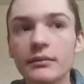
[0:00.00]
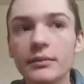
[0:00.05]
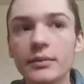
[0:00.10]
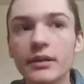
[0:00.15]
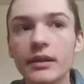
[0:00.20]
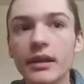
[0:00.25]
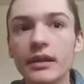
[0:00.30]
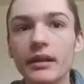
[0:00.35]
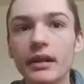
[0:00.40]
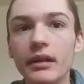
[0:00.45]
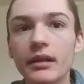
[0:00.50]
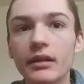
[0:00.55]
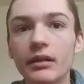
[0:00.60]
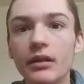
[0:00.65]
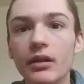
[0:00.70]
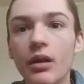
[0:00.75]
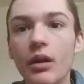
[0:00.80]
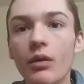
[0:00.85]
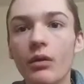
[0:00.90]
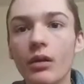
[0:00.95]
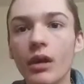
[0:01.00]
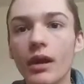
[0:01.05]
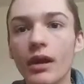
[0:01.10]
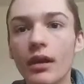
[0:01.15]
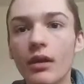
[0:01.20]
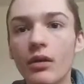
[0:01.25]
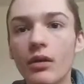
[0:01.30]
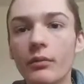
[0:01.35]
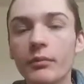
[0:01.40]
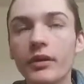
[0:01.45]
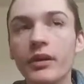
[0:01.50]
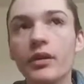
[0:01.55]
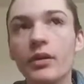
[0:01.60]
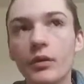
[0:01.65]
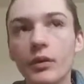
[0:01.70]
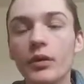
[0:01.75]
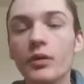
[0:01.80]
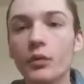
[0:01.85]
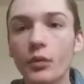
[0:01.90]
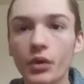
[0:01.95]
but I didn't go like I normally
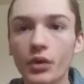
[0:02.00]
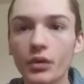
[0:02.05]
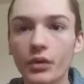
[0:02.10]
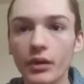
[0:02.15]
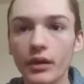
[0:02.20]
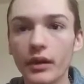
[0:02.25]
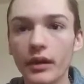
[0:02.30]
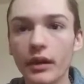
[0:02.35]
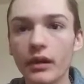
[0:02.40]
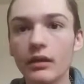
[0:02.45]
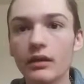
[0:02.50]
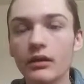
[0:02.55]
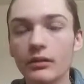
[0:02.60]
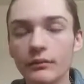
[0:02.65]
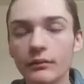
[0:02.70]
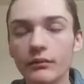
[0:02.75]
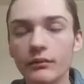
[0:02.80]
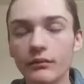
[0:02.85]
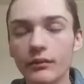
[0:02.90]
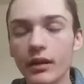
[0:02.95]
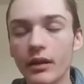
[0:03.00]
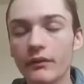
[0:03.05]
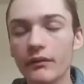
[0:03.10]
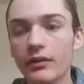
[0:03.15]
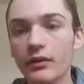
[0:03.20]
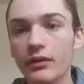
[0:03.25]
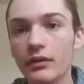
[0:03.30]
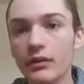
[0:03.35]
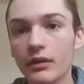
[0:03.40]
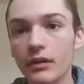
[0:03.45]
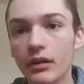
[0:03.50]
do in work and whatever,